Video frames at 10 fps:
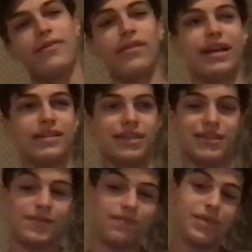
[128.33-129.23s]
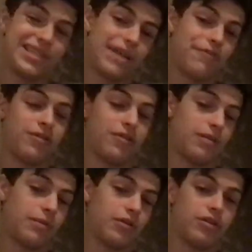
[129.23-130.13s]
Velasquez doesn't have the
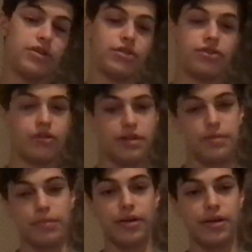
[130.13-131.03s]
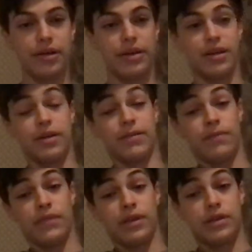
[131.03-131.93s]
arm, couldn't turn it, but
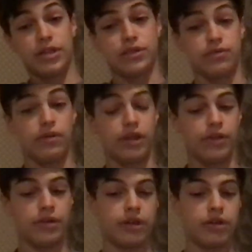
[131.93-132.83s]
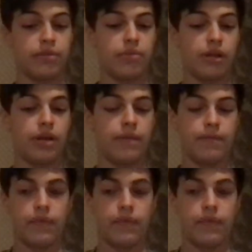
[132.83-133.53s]
it's a really, really good play.